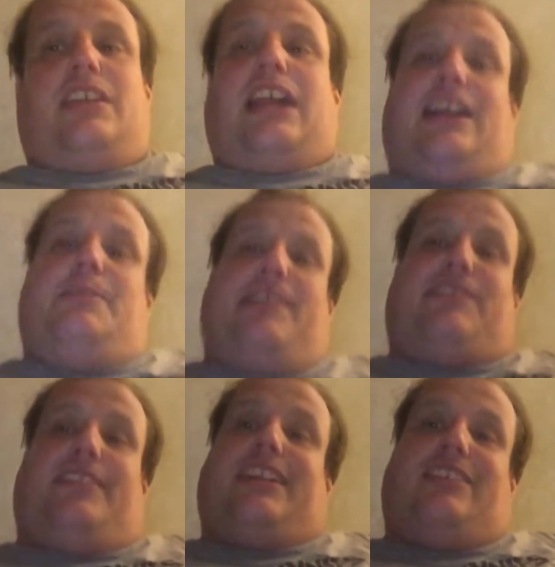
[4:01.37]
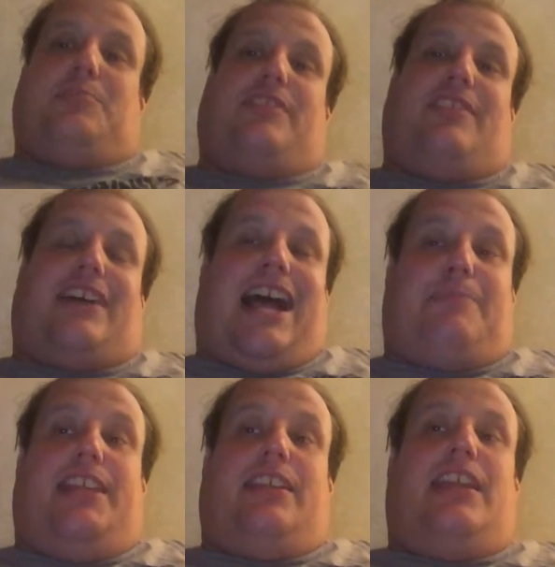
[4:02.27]
How do you make sure the customer is still
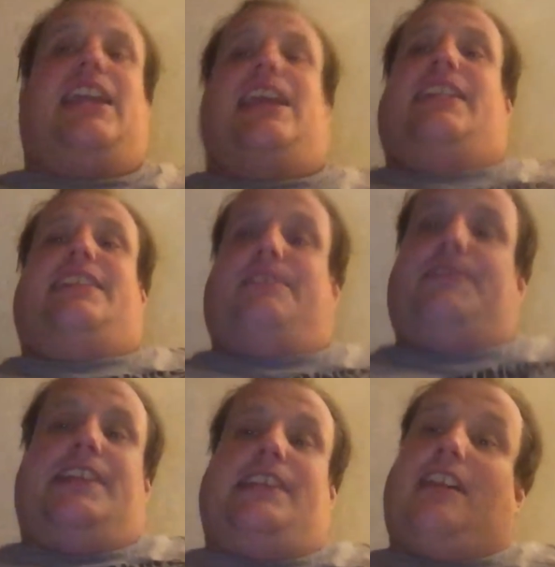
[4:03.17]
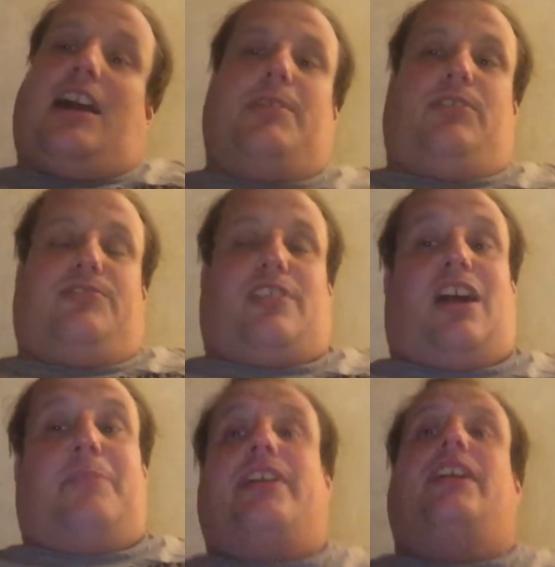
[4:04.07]
happy? And they did a phenomenal
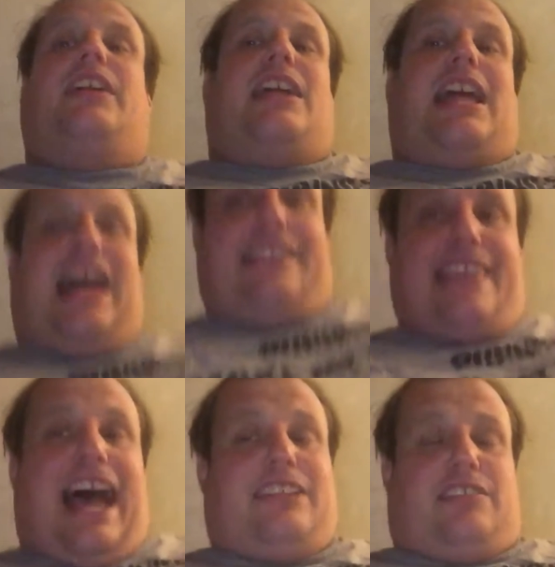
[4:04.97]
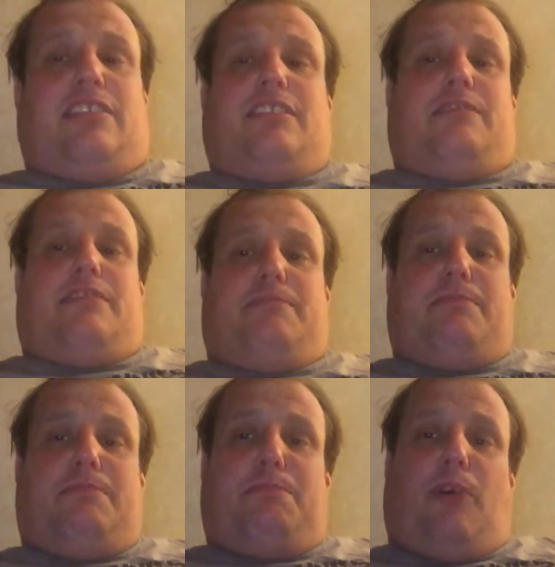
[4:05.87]
job at that.
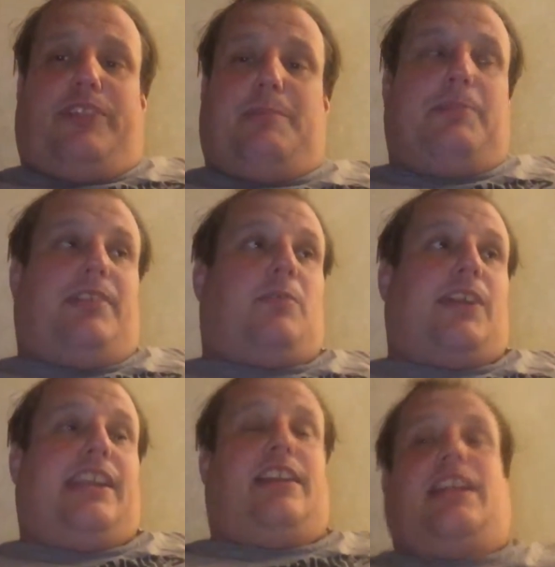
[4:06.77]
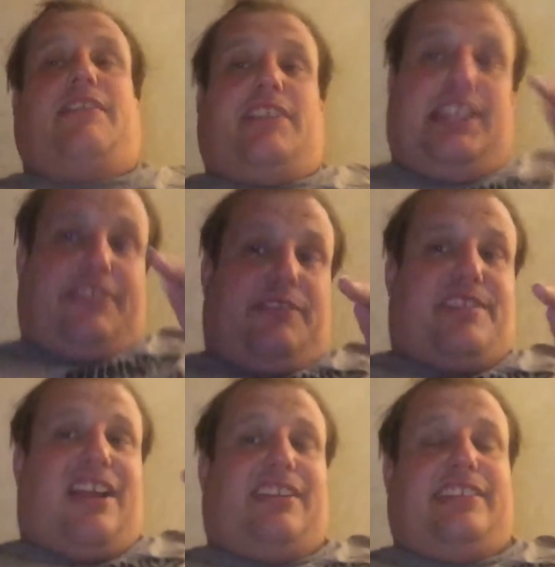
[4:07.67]
Both the people that are working there. And I'm going to give them
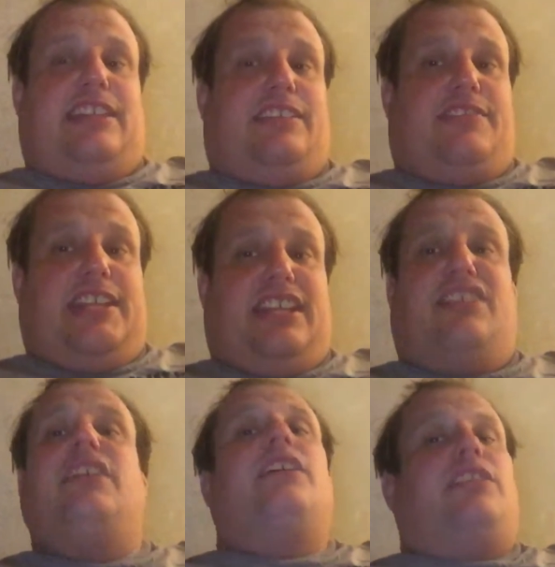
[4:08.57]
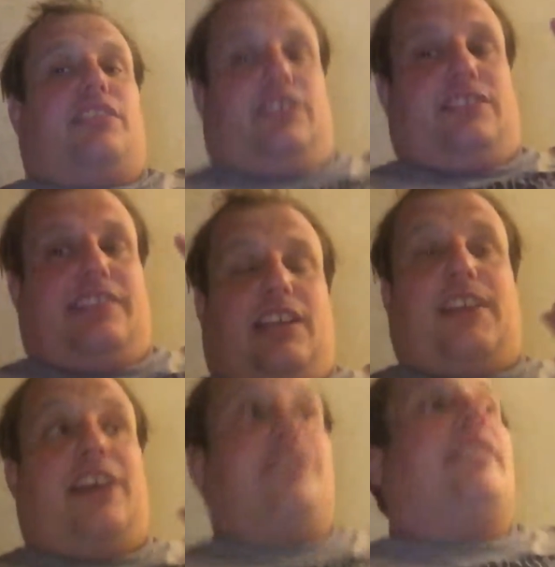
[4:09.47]
shout outs at the end of this video. So stick
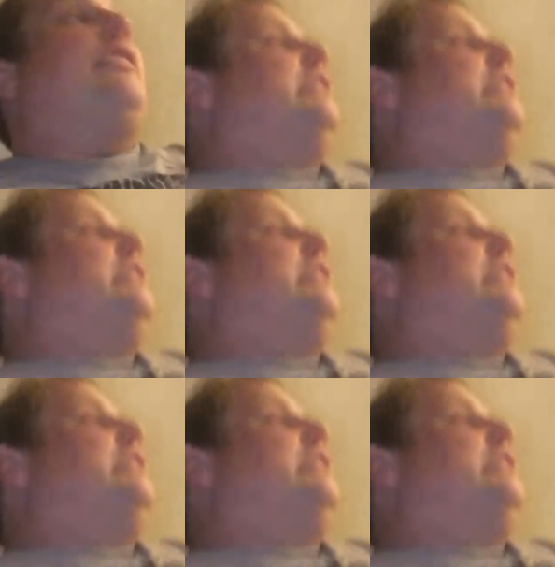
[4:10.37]
around.